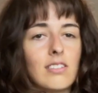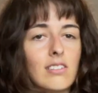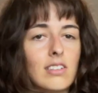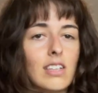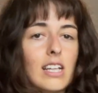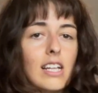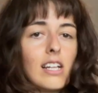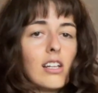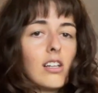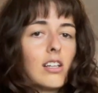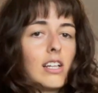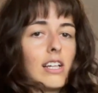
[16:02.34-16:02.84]

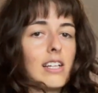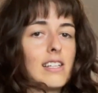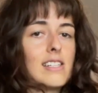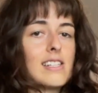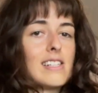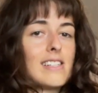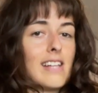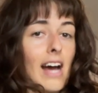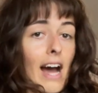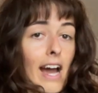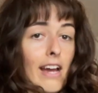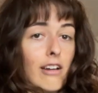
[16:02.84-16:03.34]
it, it's
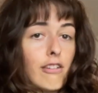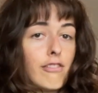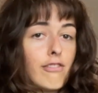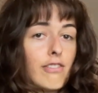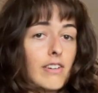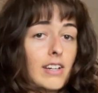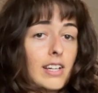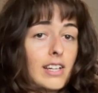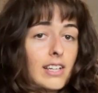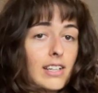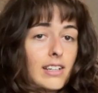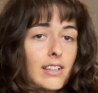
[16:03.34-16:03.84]
tight
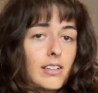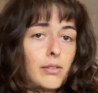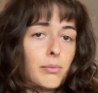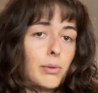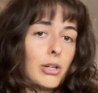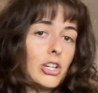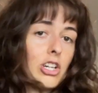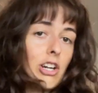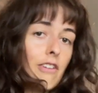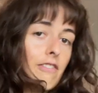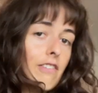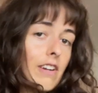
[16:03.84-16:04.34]
fitted,
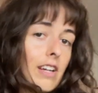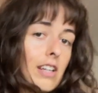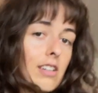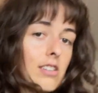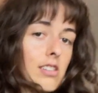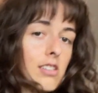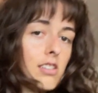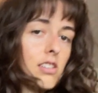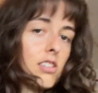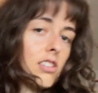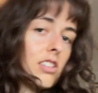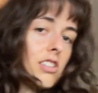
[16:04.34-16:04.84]
which I think
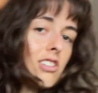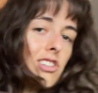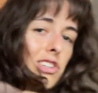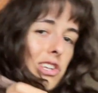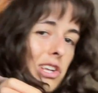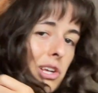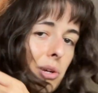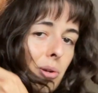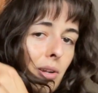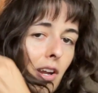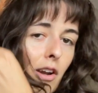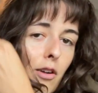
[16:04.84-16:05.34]
it's, is
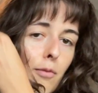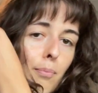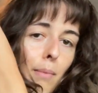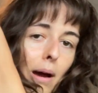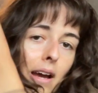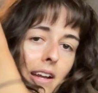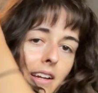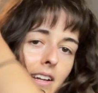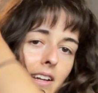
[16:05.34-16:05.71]
cute, I don't mind